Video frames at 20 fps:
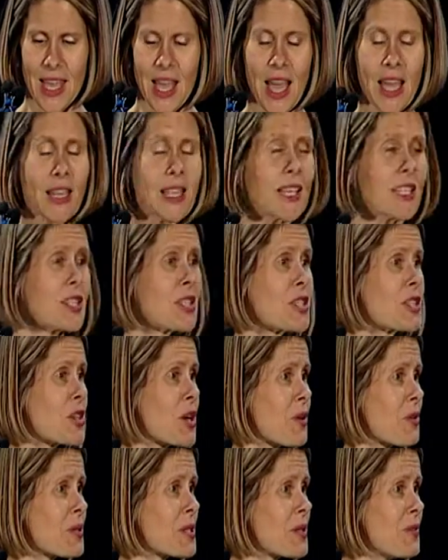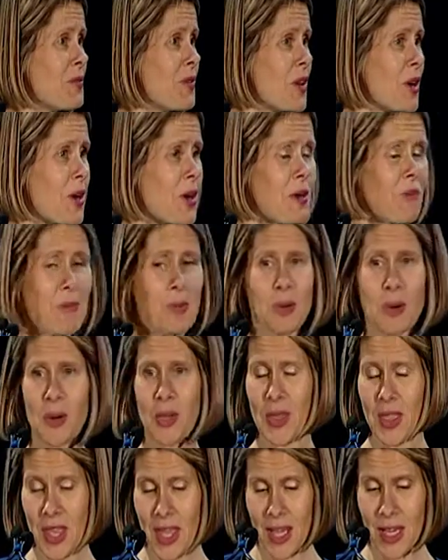I'd like to start with some very
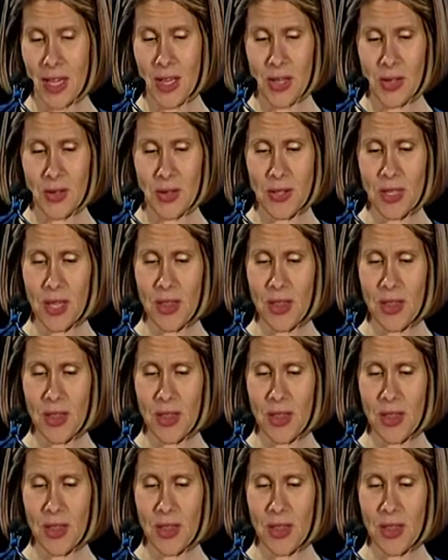important thank yous,